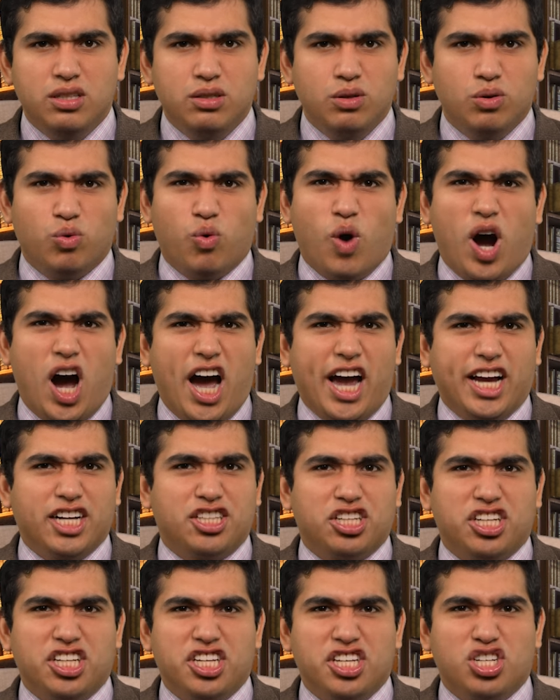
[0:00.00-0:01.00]
Why
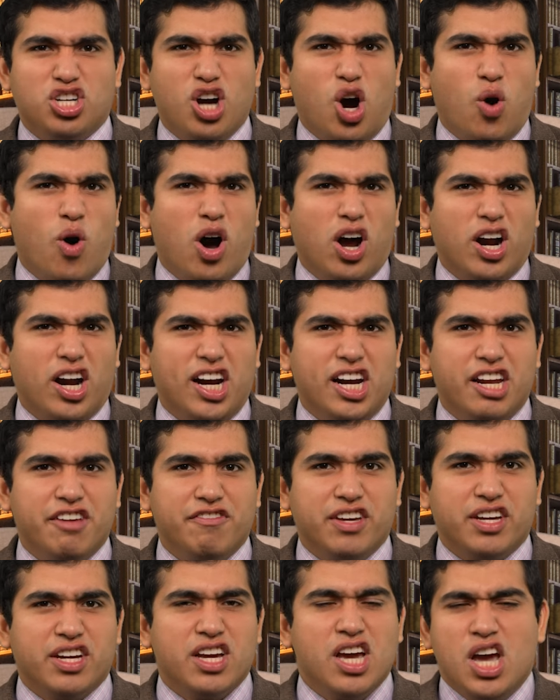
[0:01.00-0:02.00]
should he go on
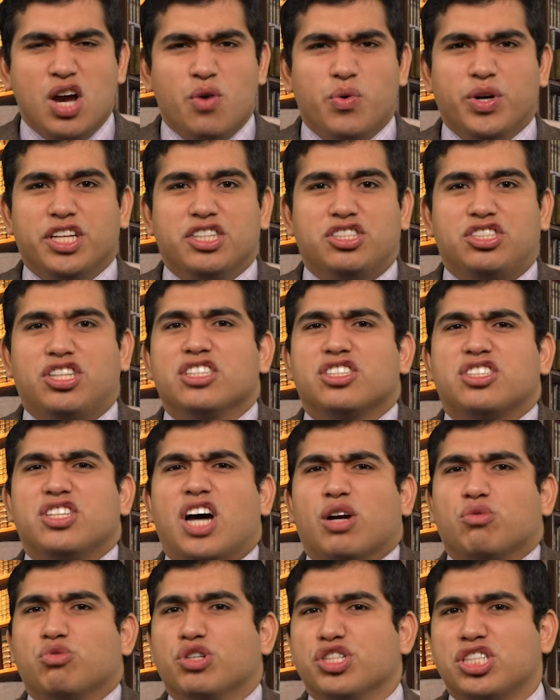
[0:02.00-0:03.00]
living when he does
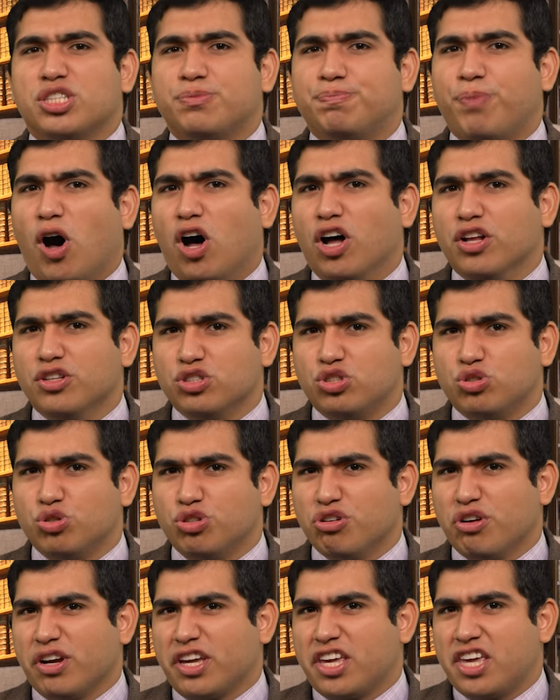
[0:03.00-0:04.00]
not respond to
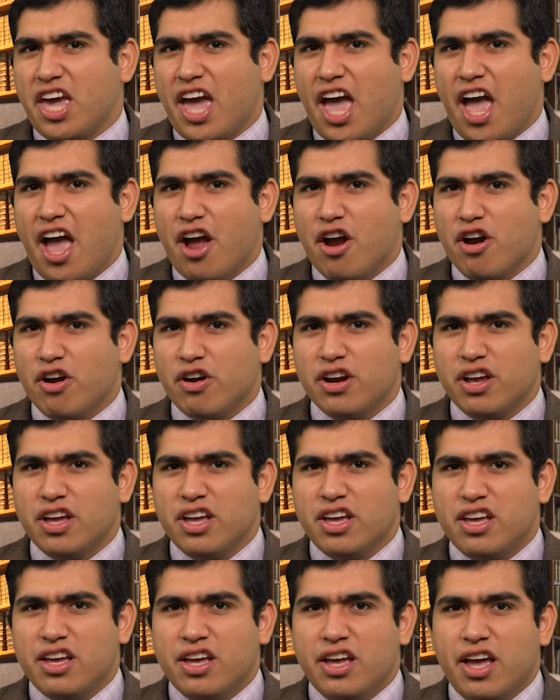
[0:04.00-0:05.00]
your care
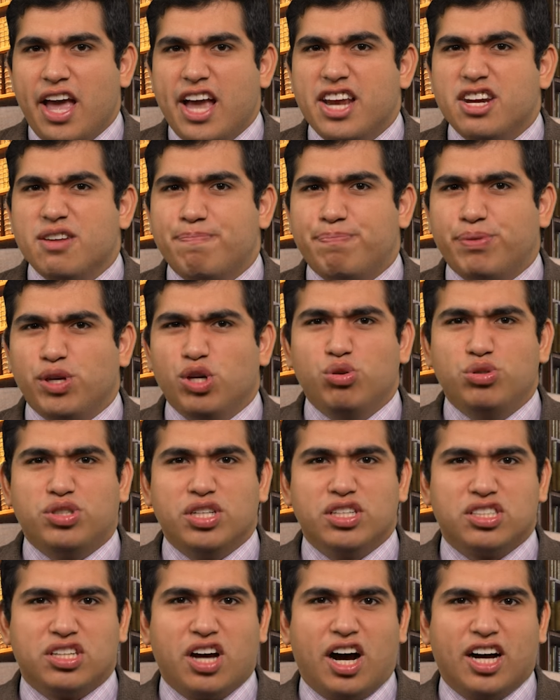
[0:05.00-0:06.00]
and
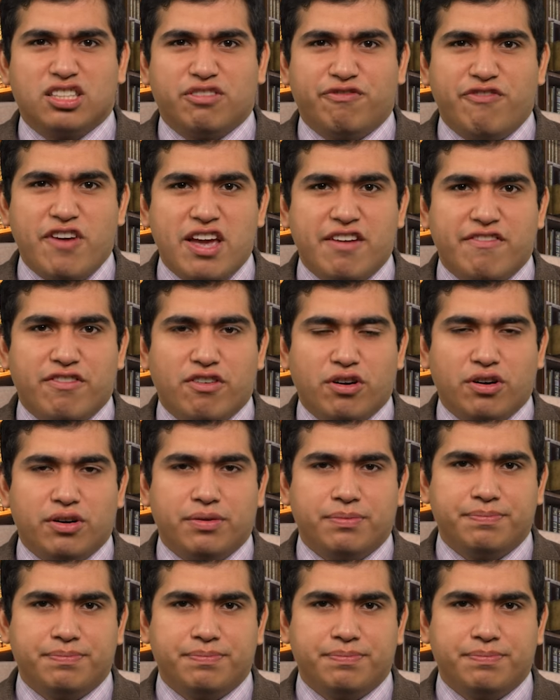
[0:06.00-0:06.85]
abuses God's favor?'